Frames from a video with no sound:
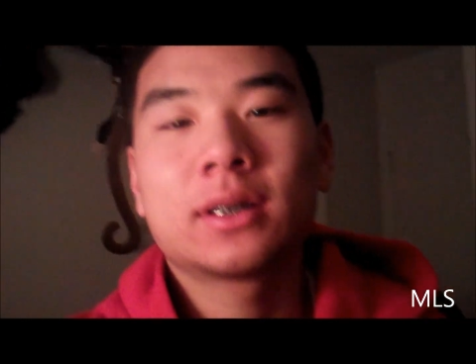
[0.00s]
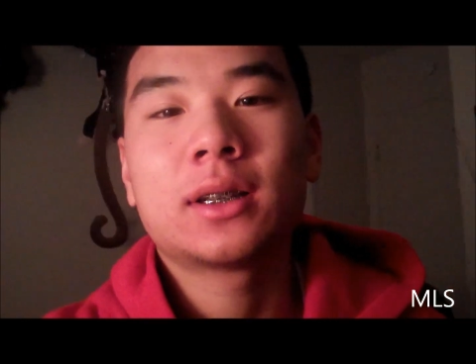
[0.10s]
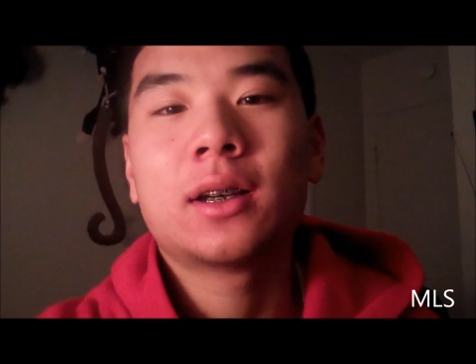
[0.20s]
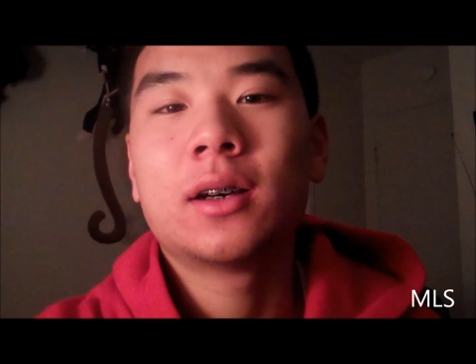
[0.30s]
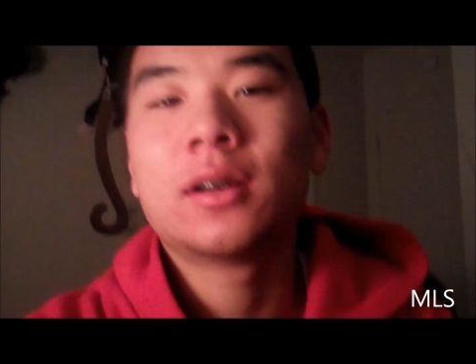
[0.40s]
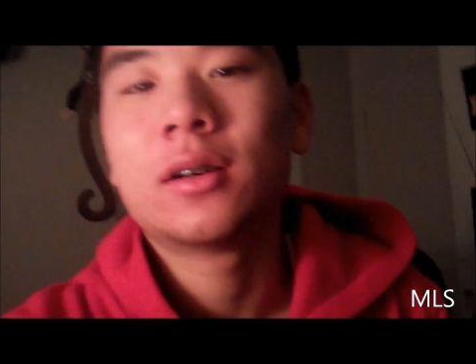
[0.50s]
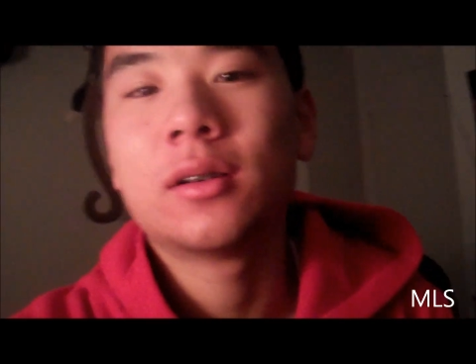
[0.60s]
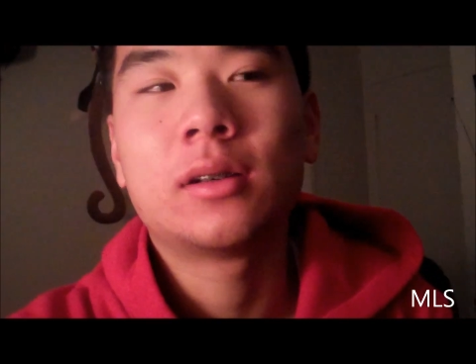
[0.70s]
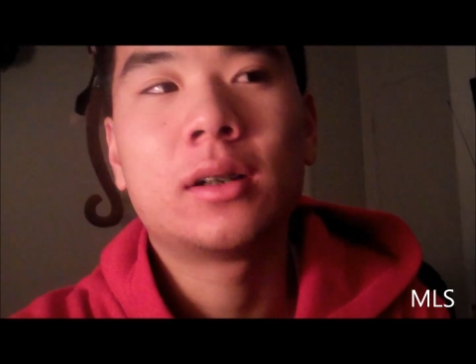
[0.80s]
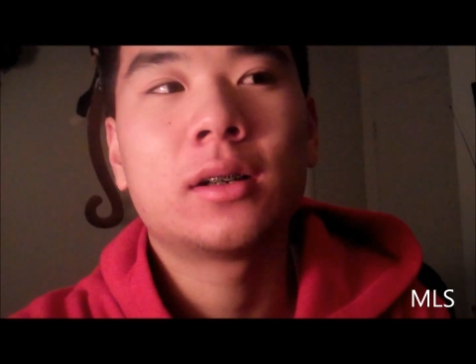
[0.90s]

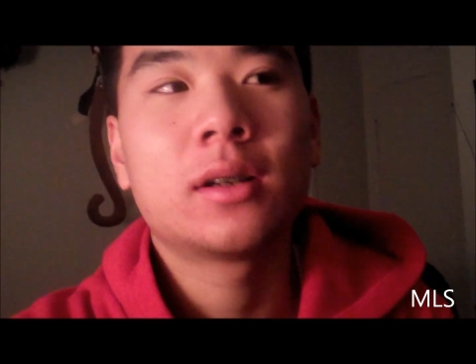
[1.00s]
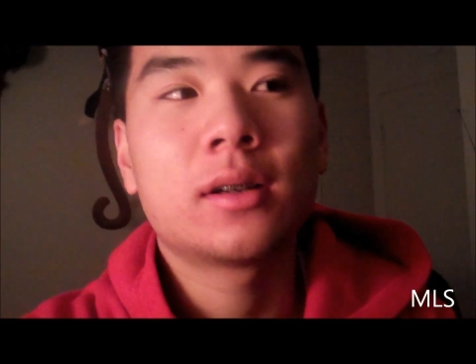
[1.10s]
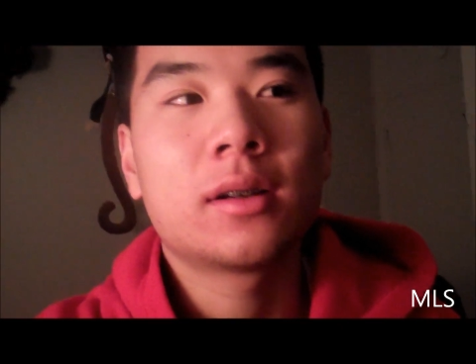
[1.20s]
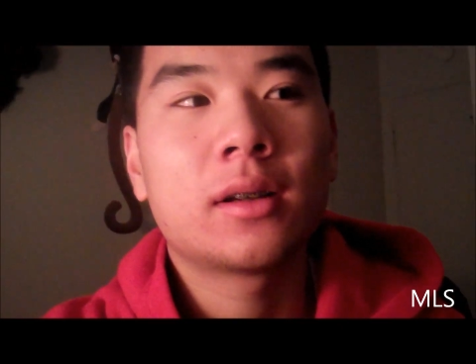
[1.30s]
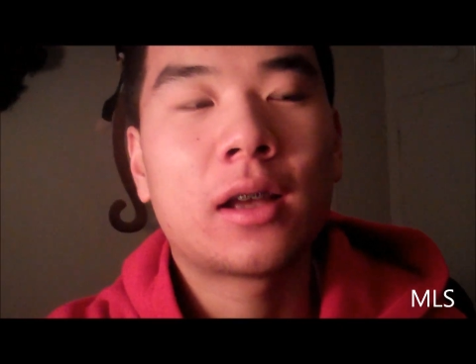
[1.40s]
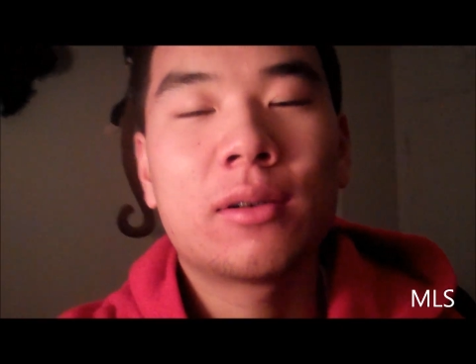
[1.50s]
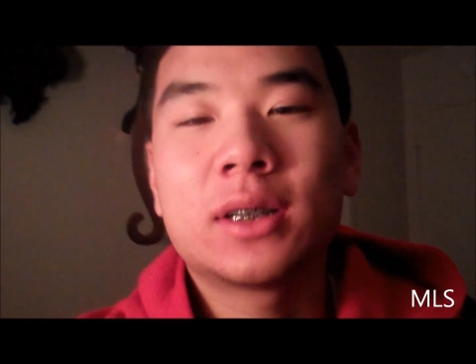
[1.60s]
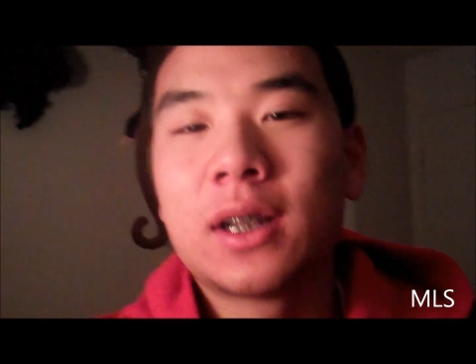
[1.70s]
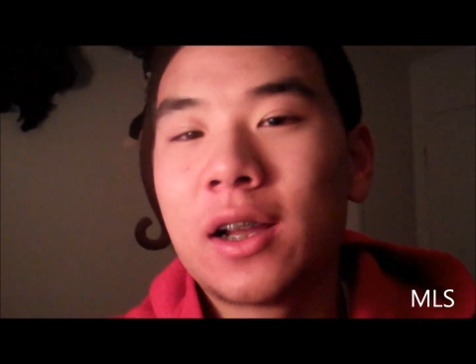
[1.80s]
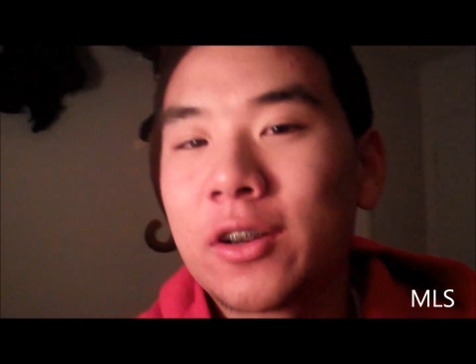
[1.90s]
So I
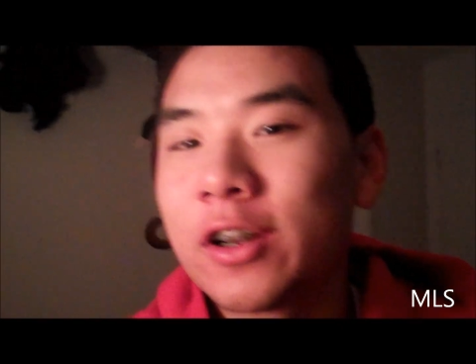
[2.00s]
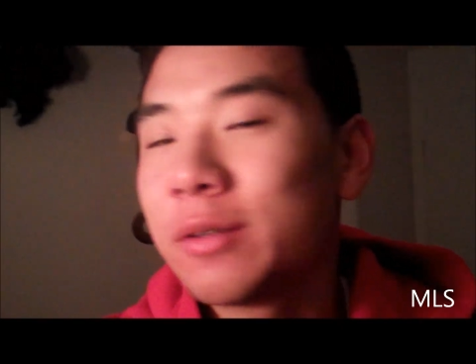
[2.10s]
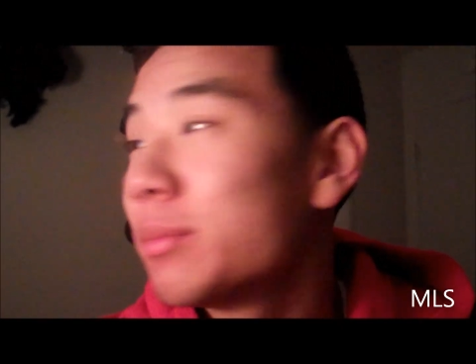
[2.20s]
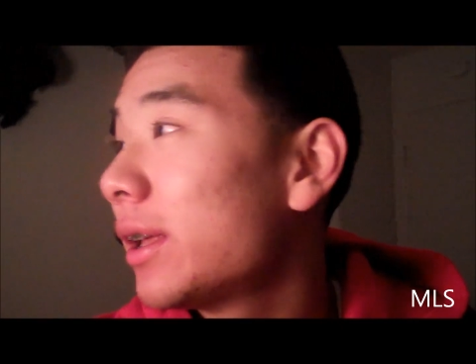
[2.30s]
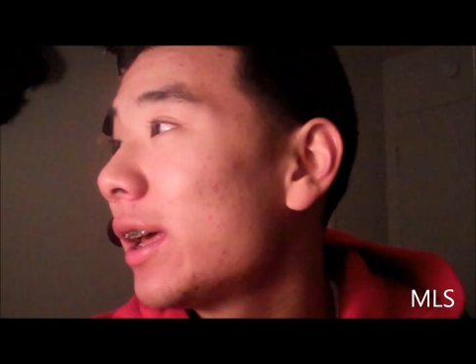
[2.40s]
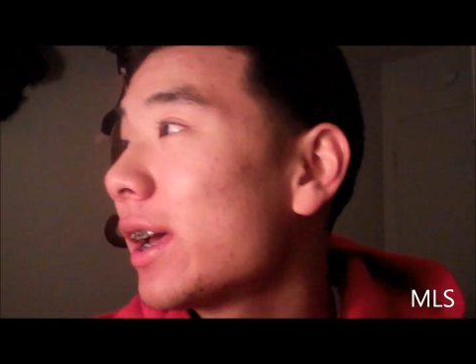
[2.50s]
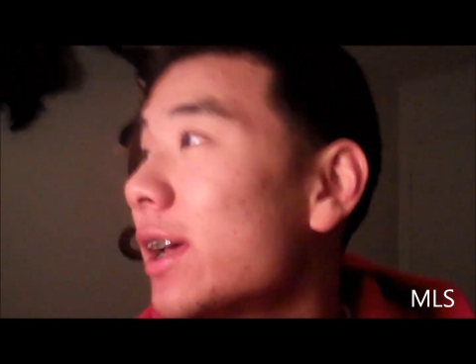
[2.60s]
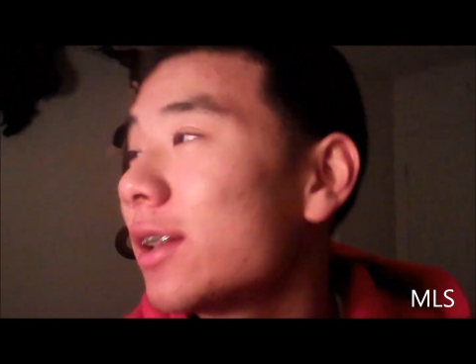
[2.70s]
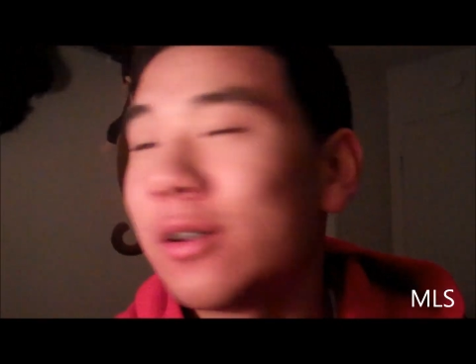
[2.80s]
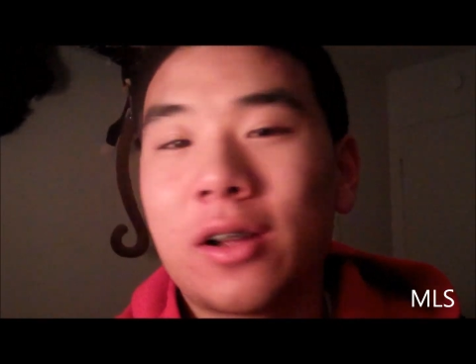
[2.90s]
wasn't hungry, but I
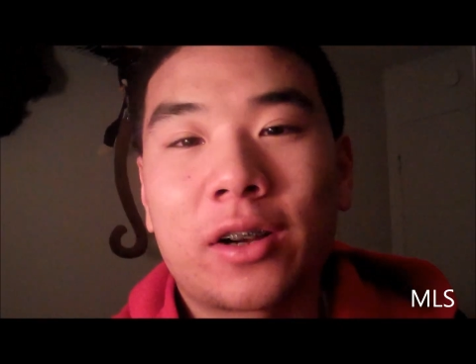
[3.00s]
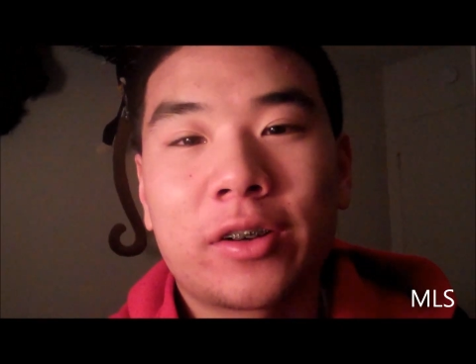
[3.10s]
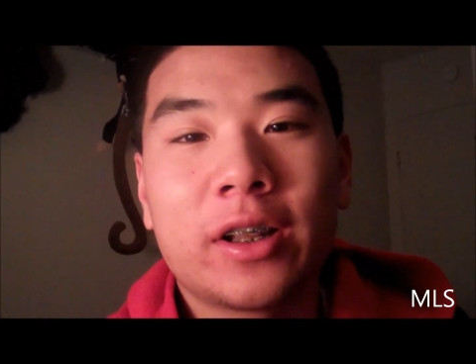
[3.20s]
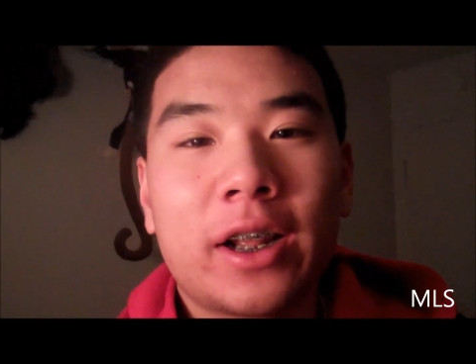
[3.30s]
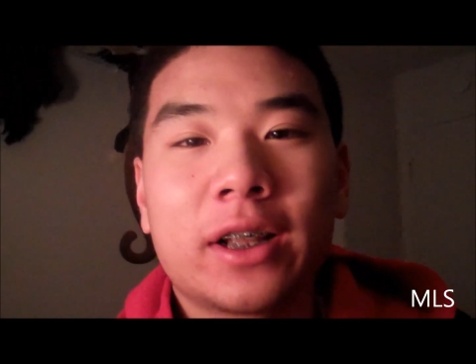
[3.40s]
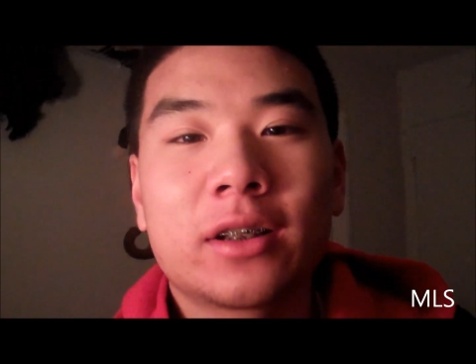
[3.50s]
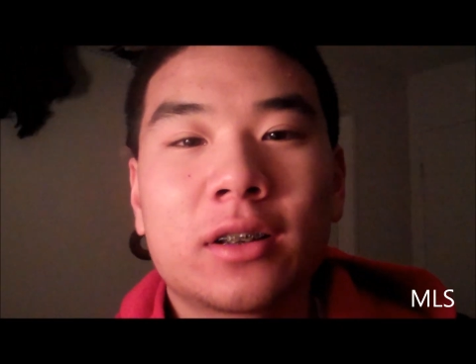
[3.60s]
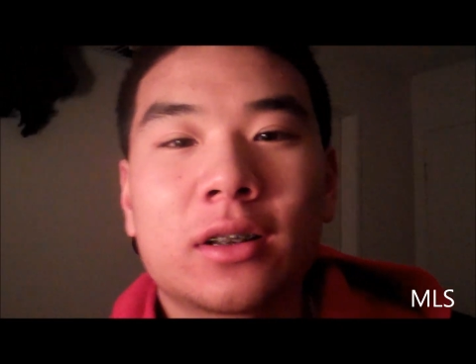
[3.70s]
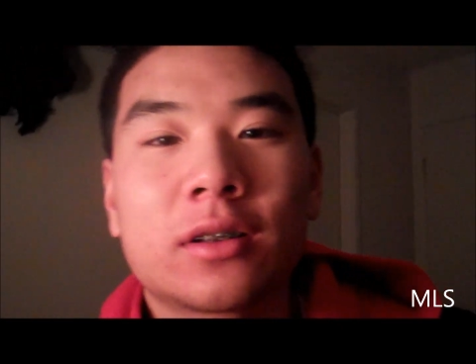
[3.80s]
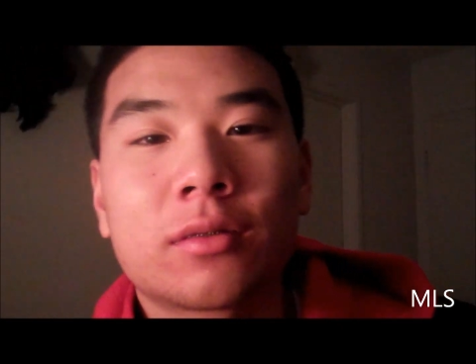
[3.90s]
got a little hungry like
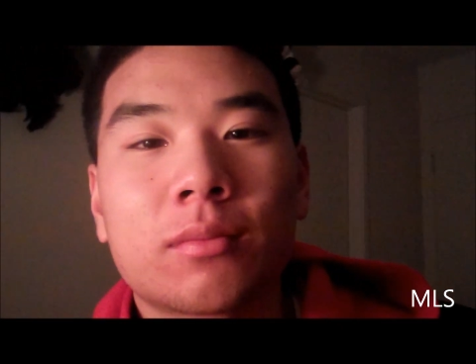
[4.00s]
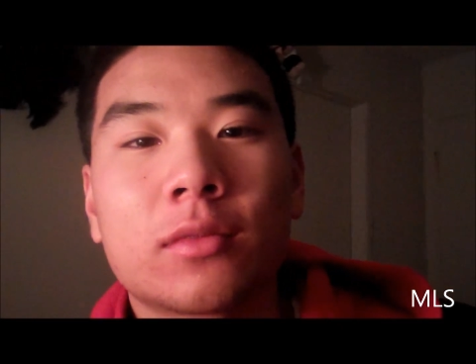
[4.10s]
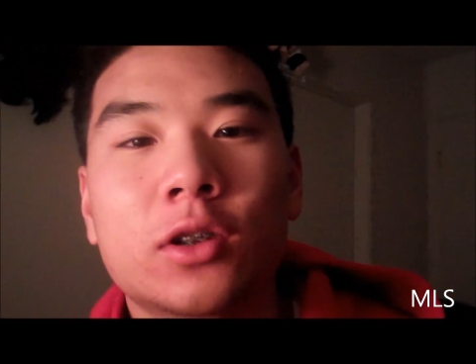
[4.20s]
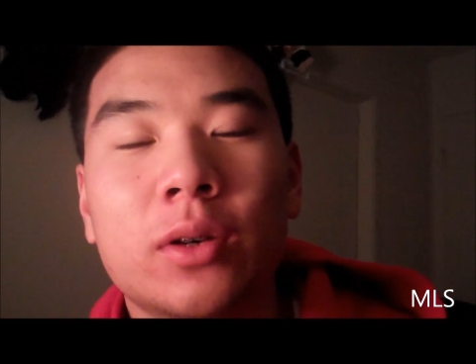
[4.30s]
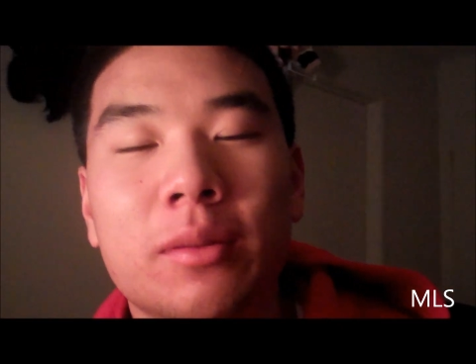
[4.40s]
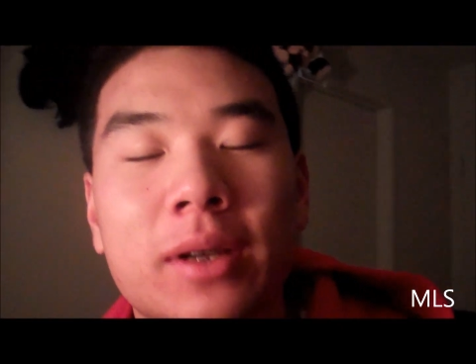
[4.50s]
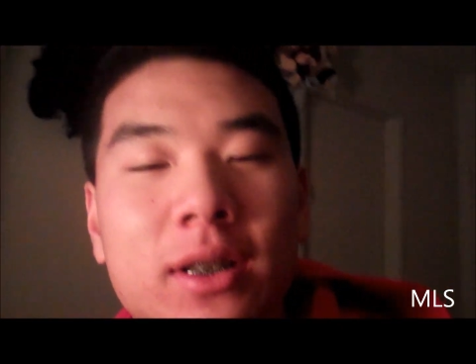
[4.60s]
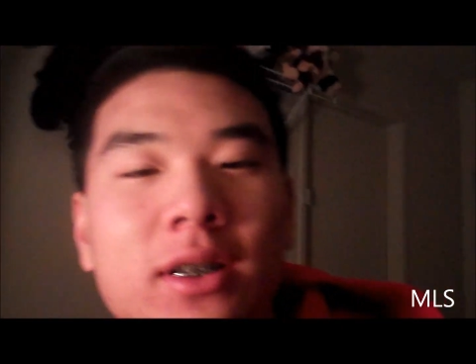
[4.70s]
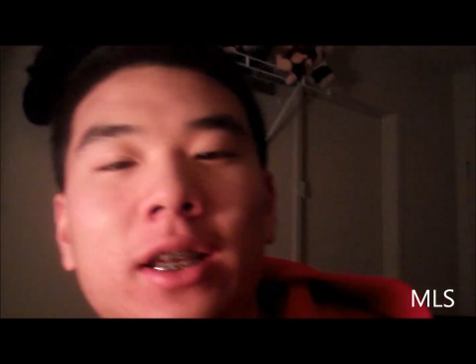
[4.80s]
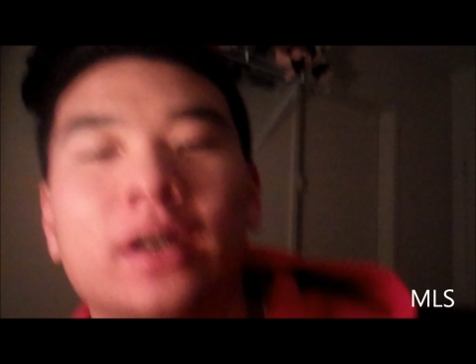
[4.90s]
20
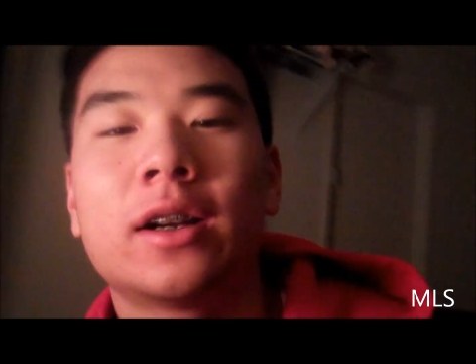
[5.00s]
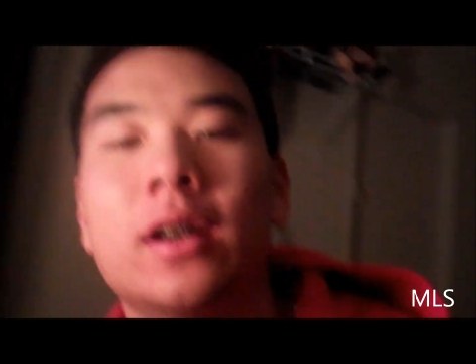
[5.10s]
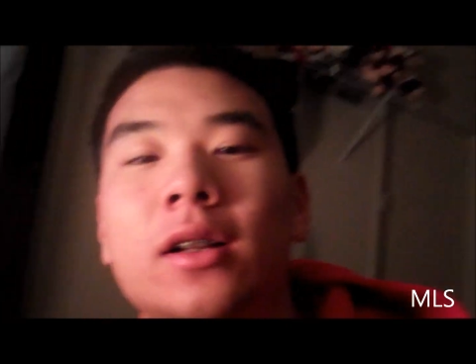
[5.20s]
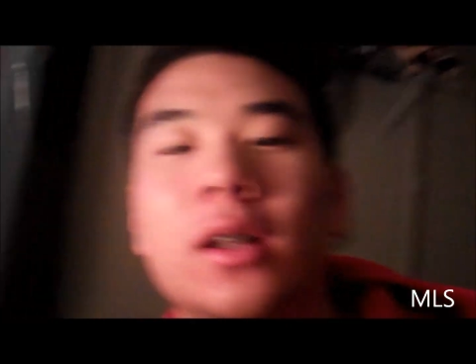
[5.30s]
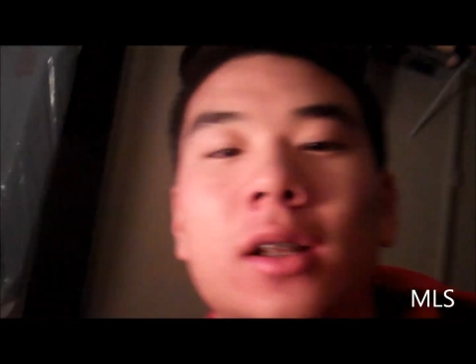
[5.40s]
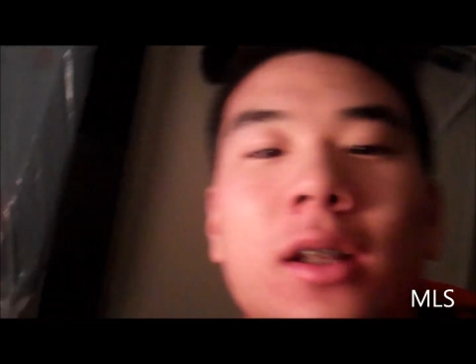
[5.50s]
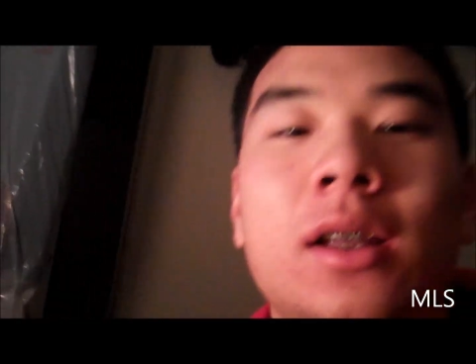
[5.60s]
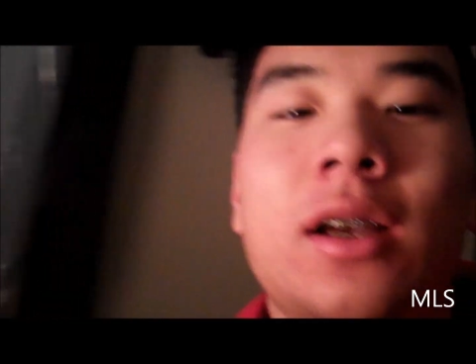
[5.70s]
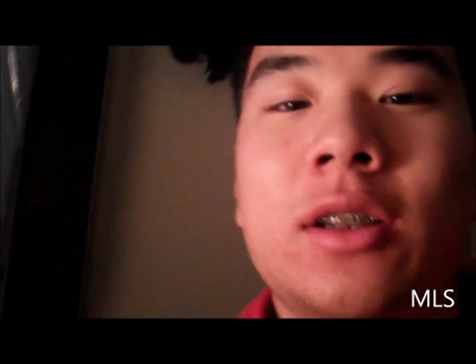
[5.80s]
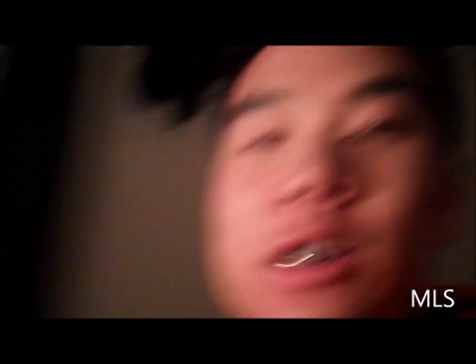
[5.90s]
minutes later. I